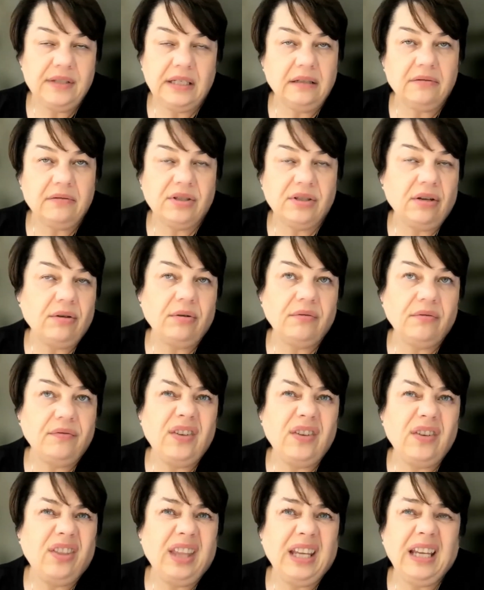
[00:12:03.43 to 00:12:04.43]
And so if
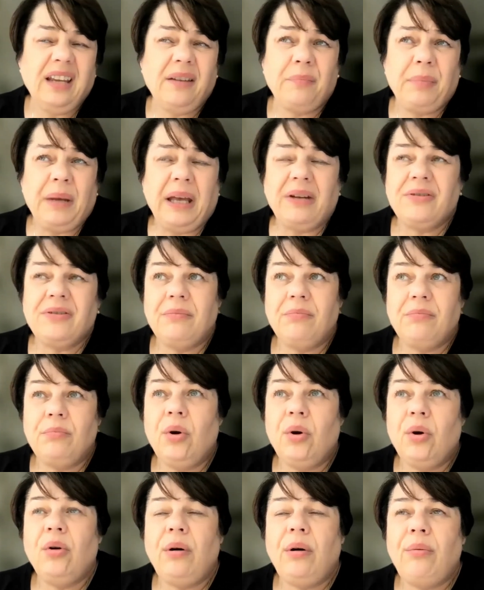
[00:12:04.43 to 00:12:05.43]
you think about it
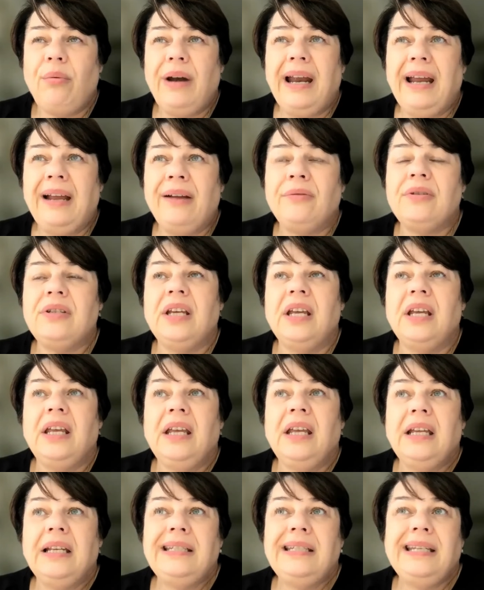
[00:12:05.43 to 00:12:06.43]
more around
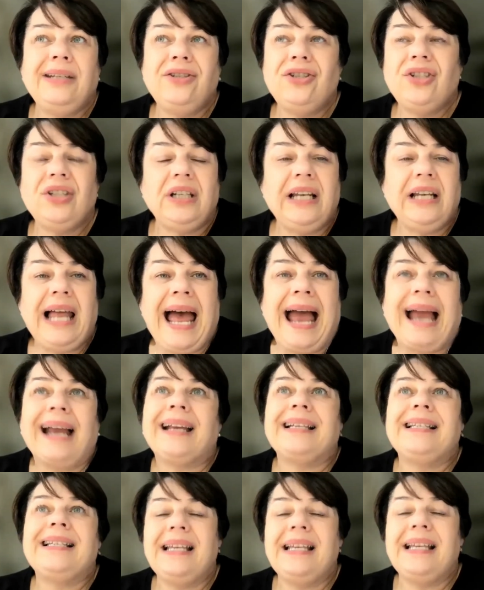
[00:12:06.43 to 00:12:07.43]
digital
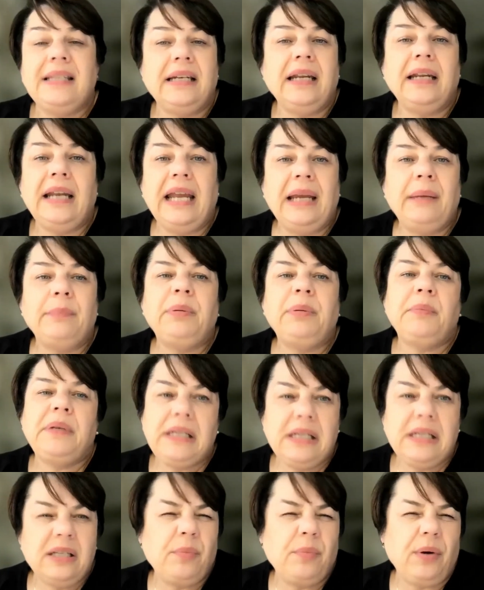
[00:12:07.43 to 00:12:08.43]
access and
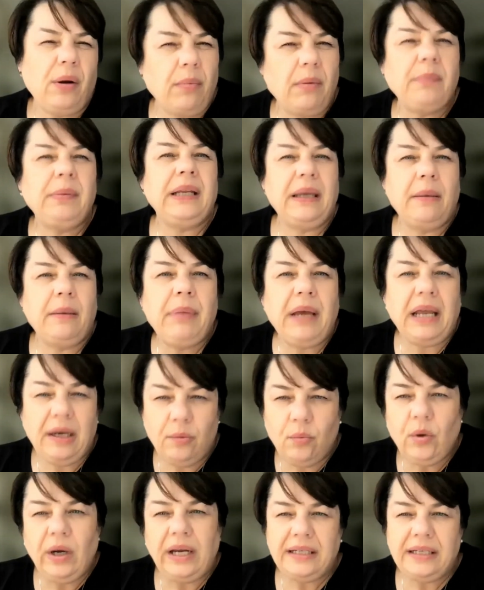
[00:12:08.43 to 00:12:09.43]
enablement is probably a better
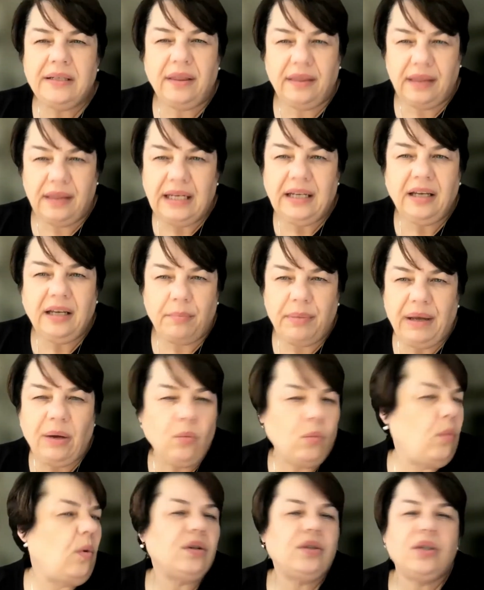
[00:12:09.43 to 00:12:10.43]
way to think
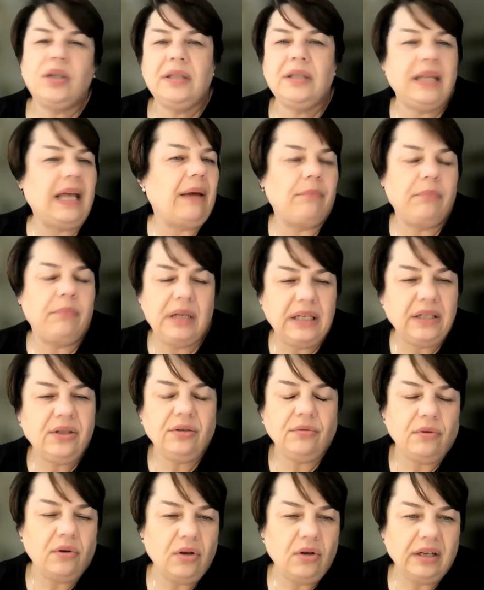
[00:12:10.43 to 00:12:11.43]
about what does that mean
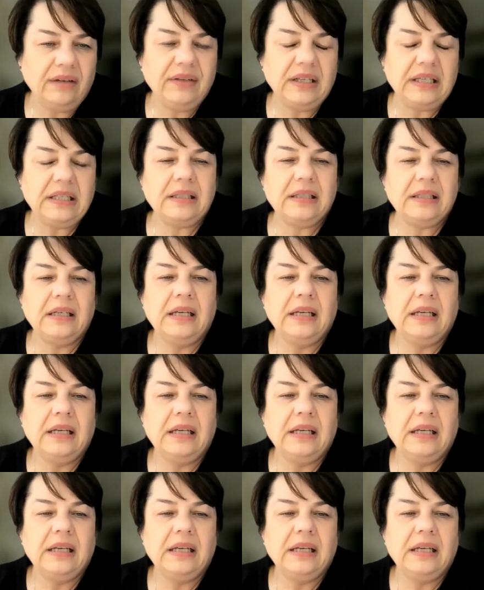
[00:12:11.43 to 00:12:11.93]
to all of us.